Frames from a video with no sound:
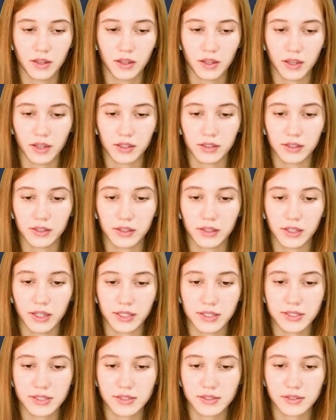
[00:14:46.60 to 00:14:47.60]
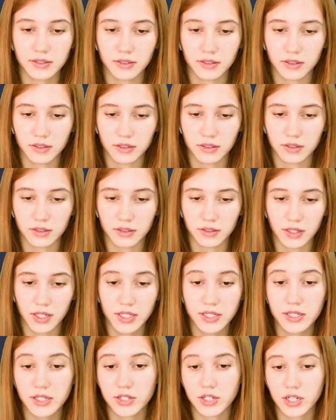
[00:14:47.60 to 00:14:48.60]
And let's, I
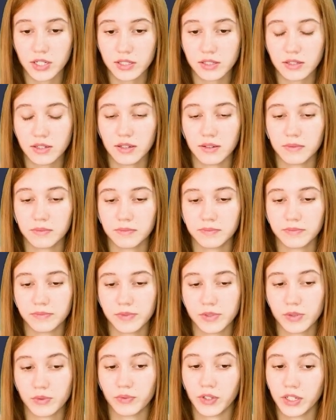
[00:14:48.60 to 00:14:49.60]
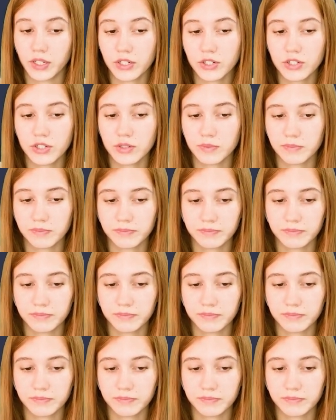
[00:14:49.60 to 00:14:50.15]
suggest to finish